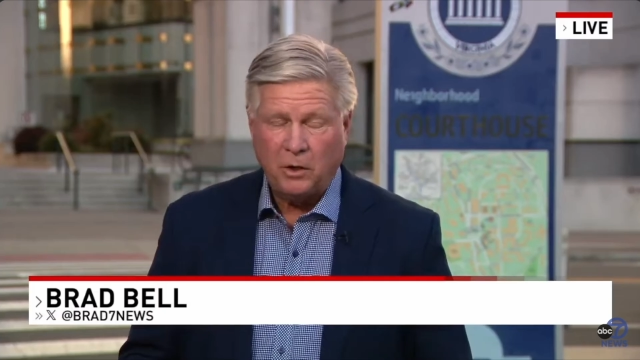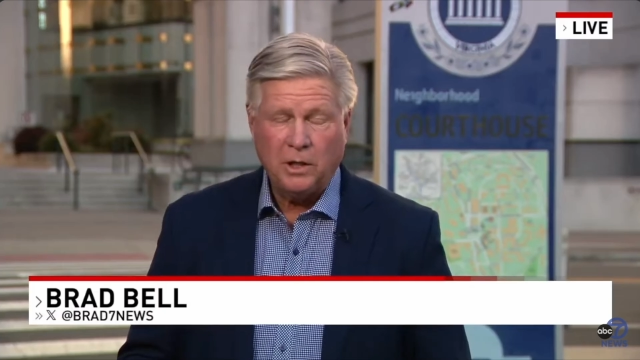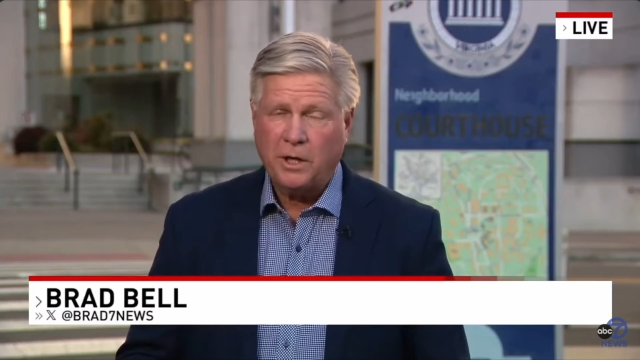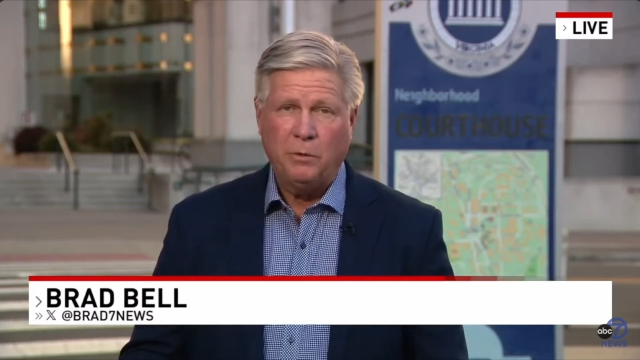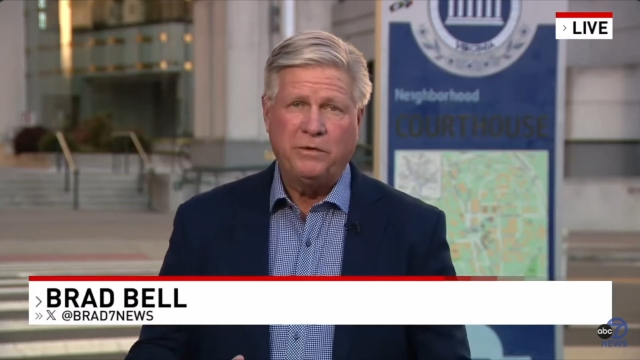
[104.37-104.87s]
so
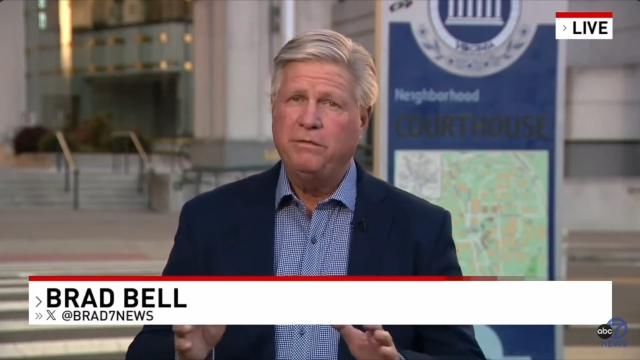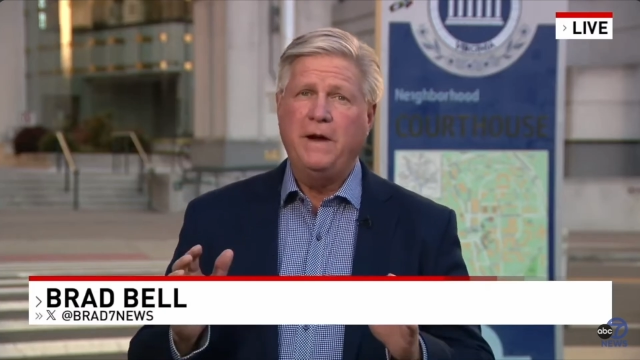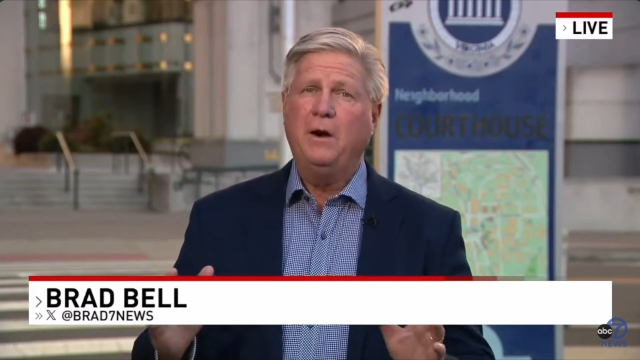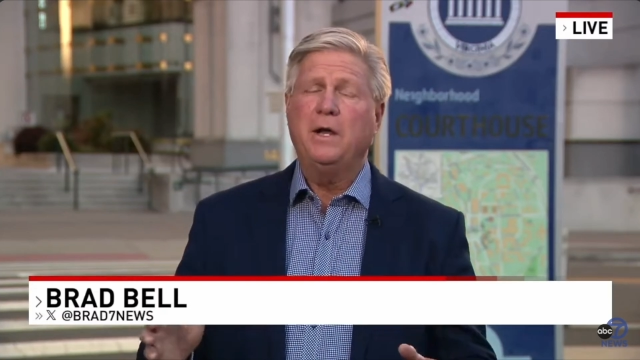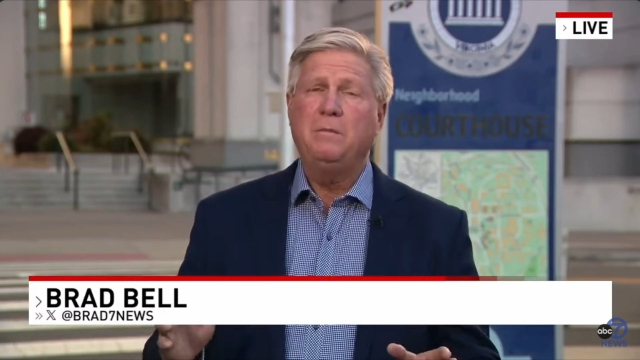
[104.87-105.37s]
look, it was a
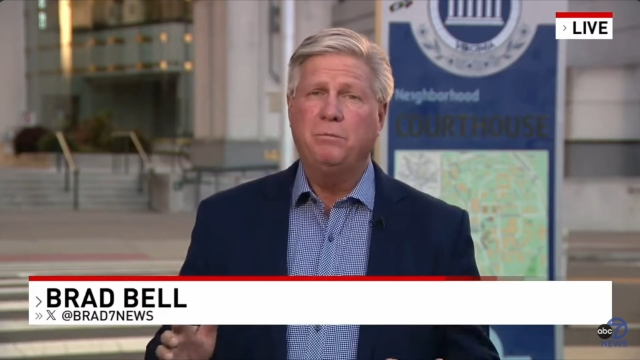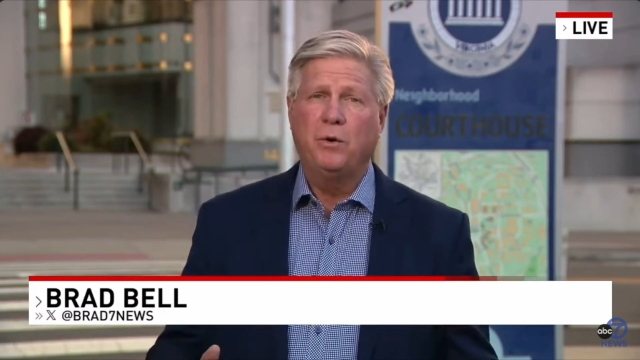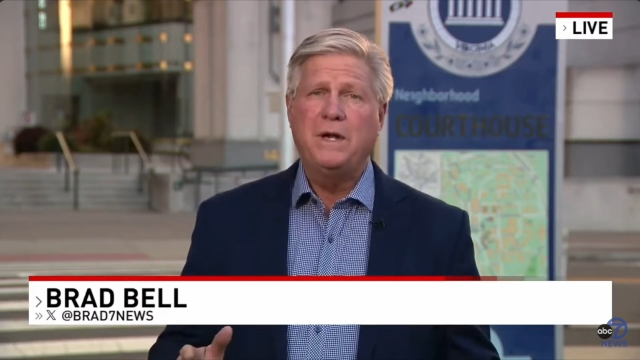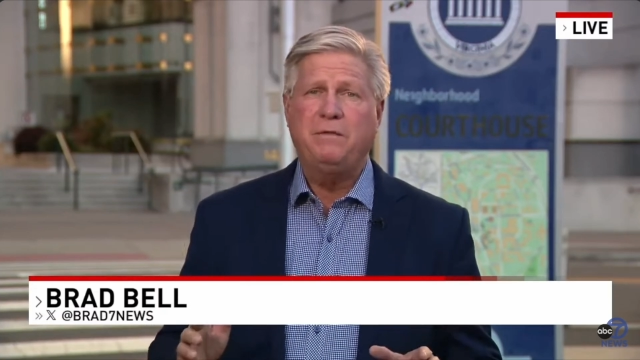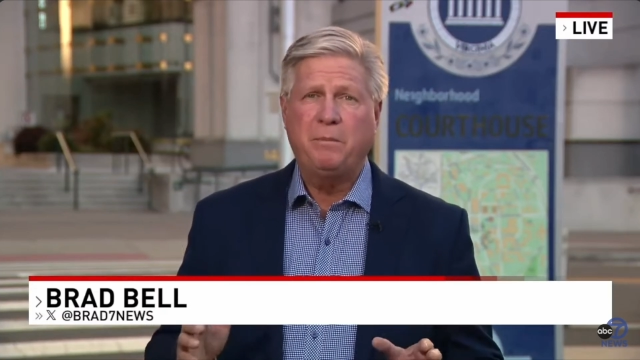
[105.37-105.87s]
very
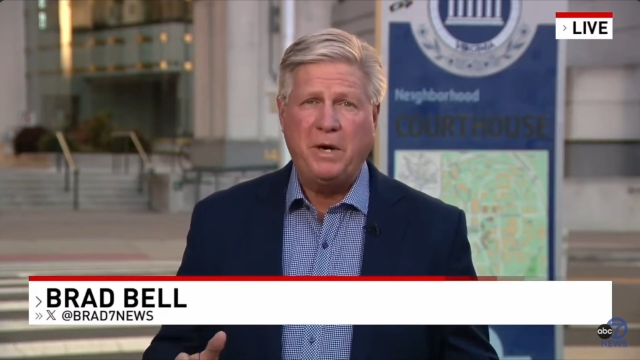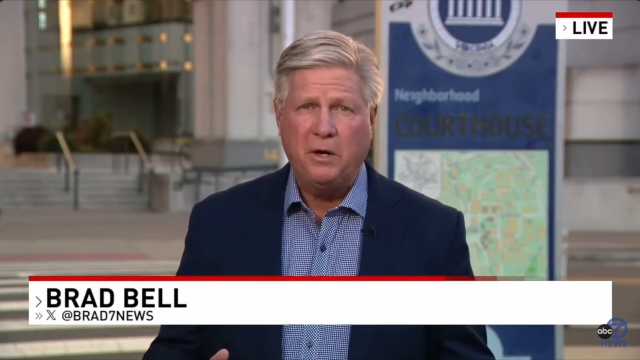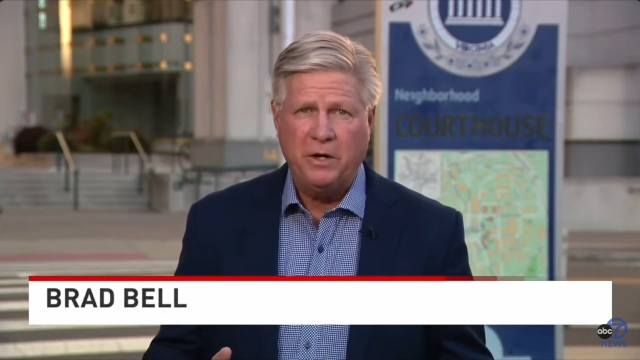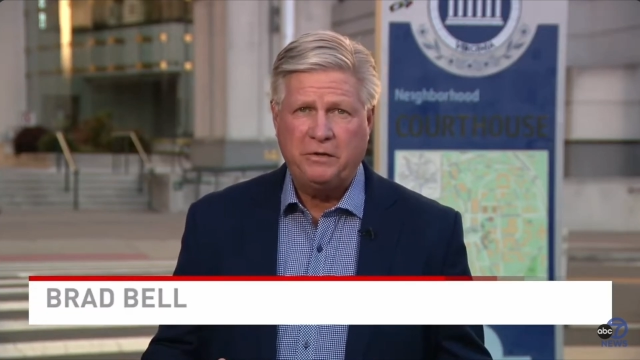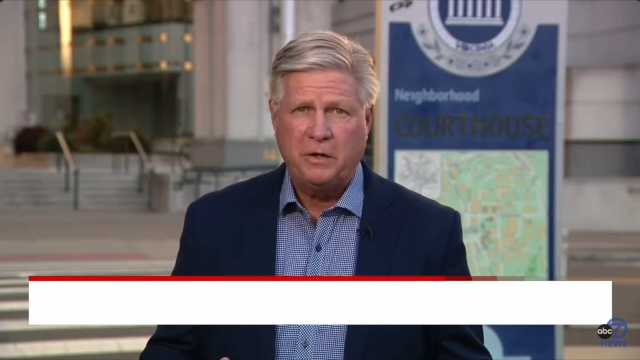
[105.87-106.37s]
brief
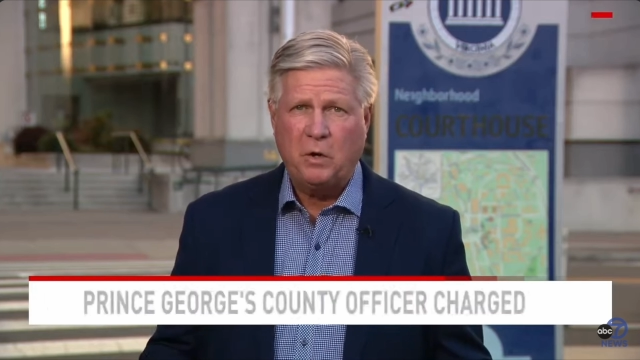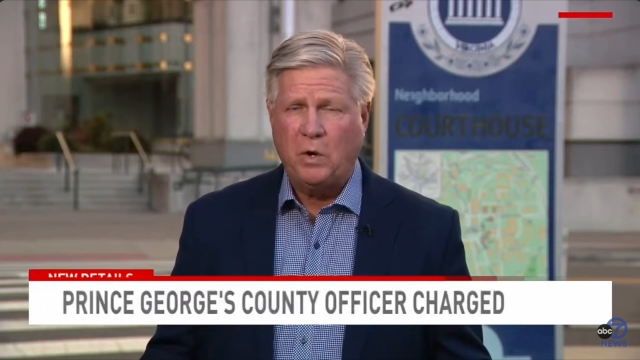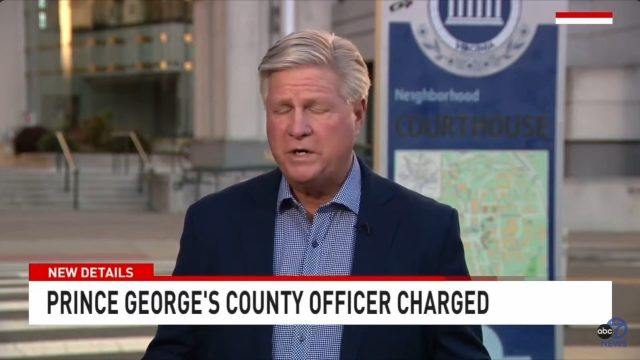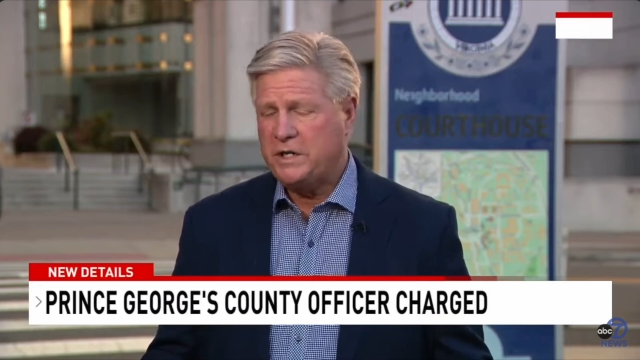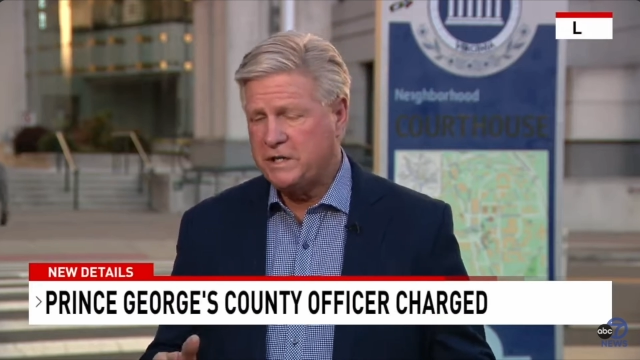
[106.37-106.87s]
appearance in court.